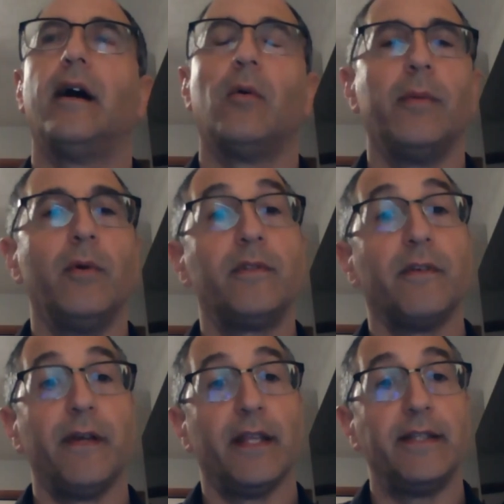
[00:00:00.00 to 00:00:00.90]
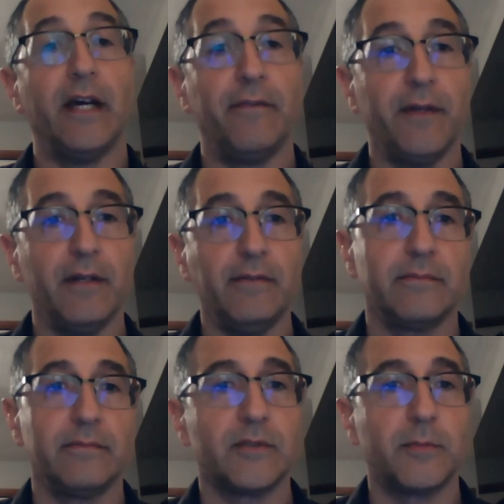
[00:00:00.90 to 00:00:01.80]
We moved to Philadelphia,
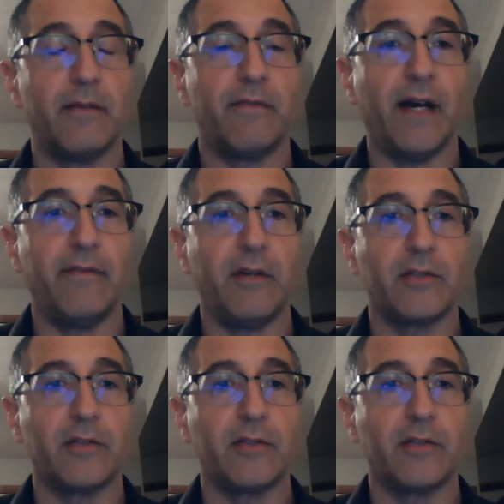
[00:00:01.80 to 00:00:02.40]
spent 5